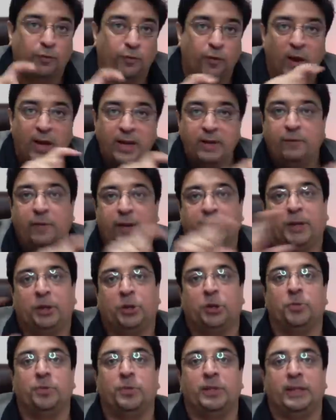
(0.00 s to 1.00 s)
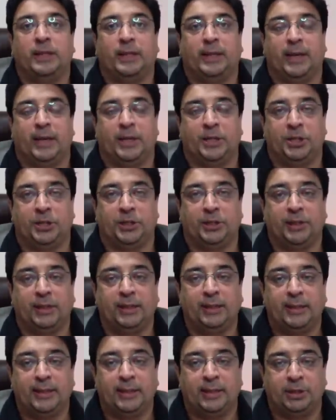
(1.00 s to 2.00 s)
one-way communication
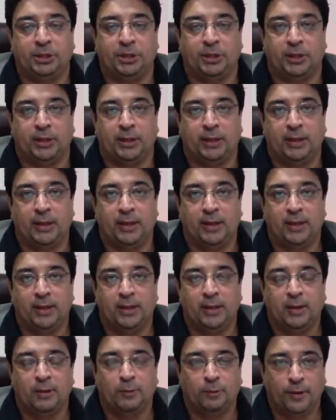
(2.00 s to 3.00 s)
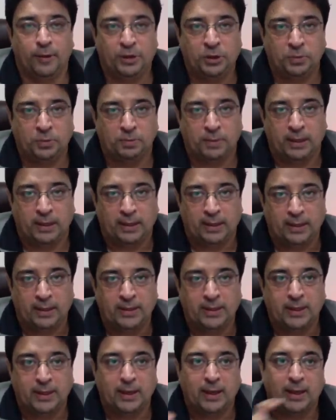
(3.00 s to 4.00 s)
initially, which
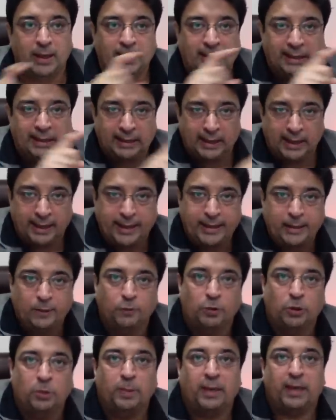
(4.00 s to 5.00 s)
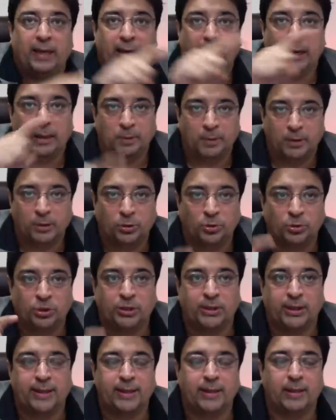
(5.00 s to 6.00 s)
means a client would be able to
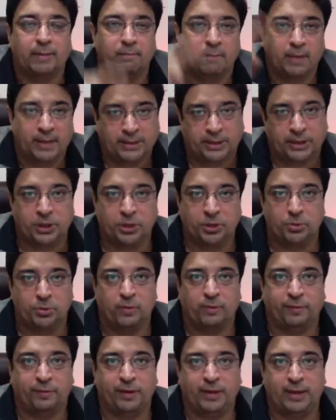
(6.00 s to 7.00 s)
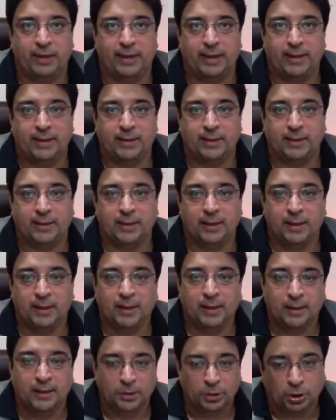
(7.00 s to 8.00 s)
send a message to a freelancer,
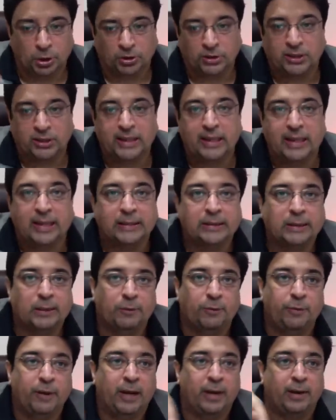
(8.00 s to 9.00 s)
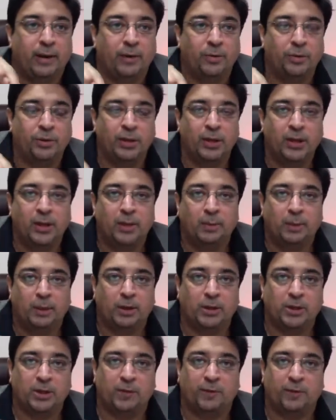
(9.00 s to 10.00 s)
not the other way around.
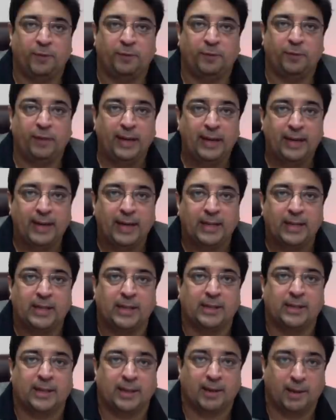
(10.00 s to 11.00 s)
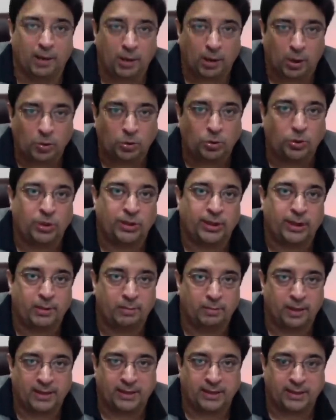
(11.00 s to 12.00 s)
Because if freelancers are allowed to
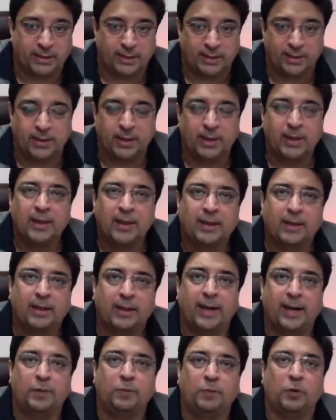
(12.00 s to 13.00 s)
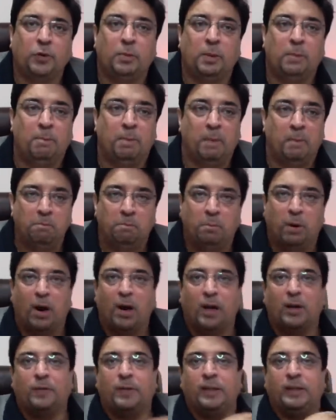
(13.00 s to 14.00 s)
send messages, client would be
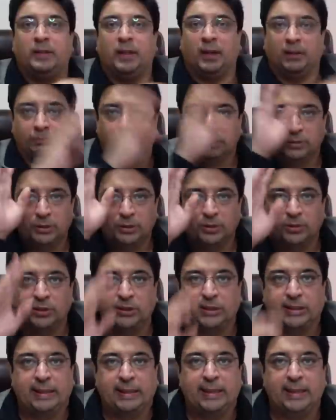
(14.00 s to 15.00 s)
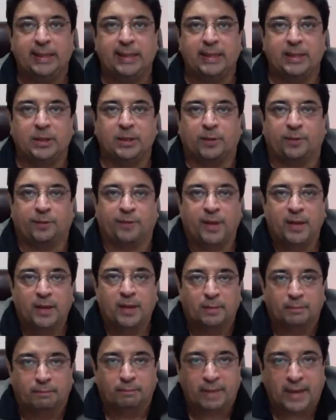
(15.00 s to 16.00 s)
bombarded with zillions of
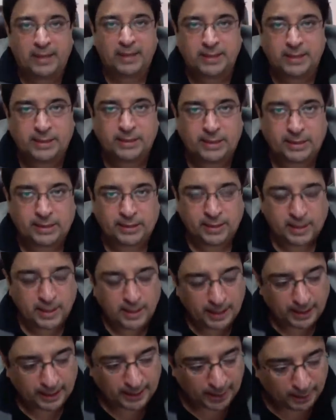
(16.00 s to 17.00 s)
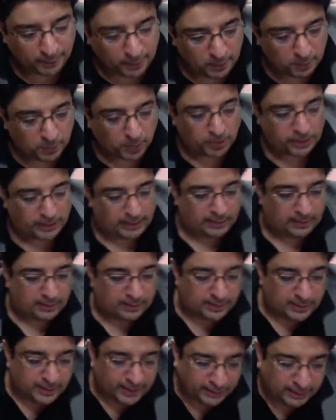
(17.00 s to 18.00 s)
messages and everybody
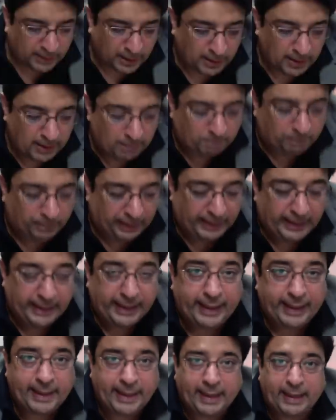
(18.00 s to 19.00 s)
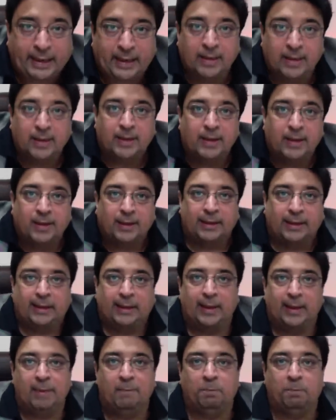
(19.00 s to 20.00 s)
literally pleading
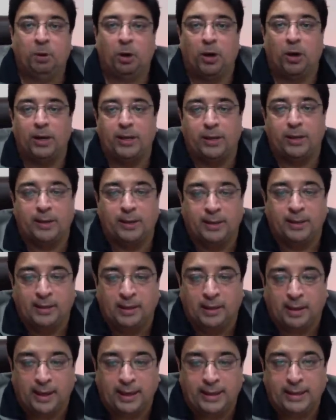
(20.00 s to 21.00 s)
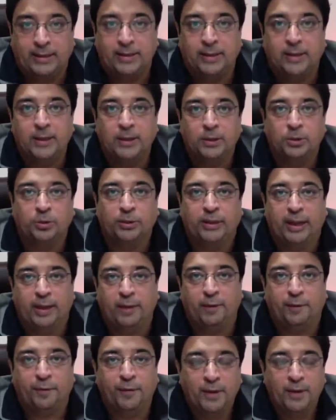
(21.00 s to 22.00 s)
employer and client to
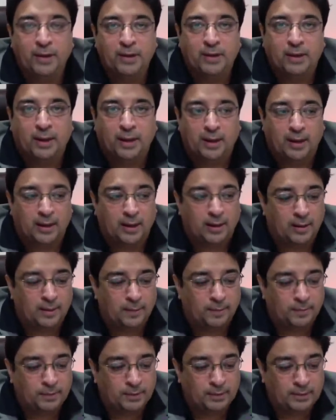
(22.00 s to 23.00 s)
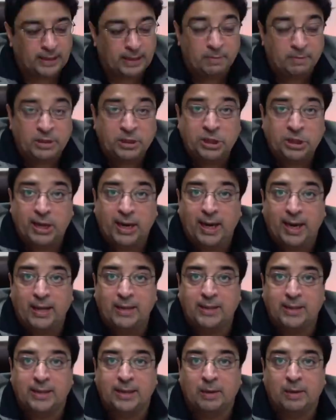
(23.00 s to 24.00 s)
give them a
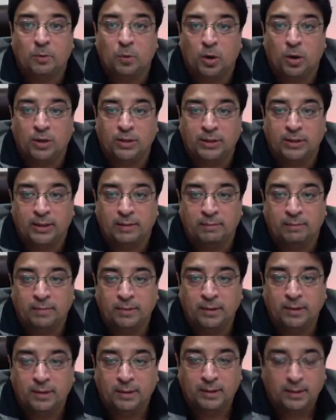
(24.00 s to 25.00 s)
chance and award them